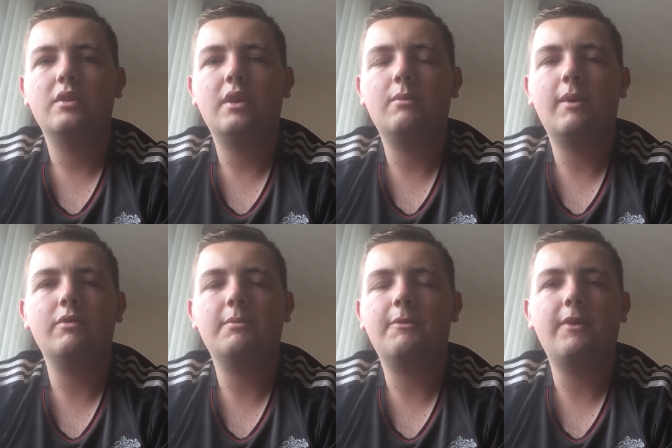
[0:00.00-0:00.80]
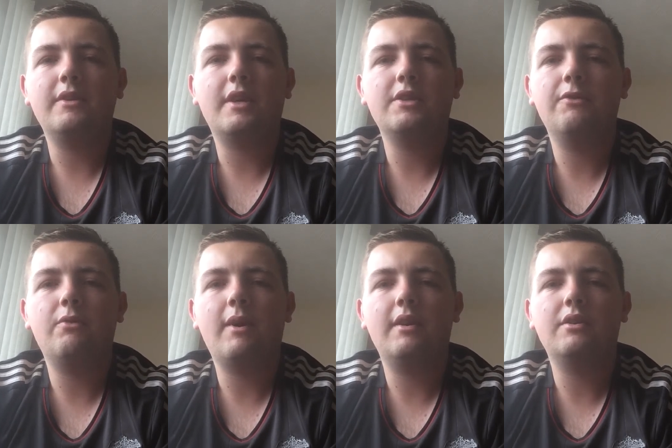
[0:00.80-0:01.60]
Yeah, Wales have been fantastic
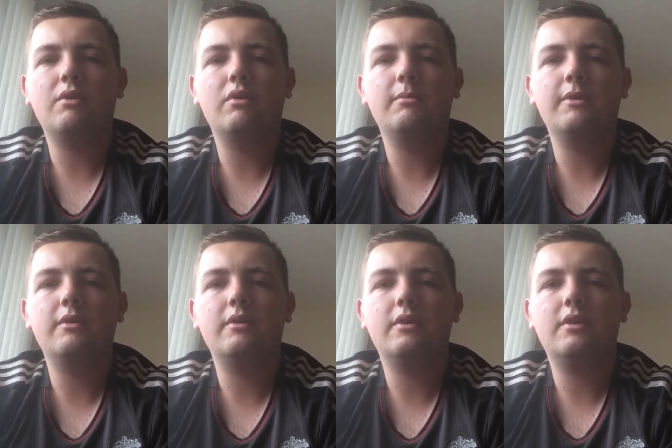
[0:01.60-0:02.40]
throughout the tournament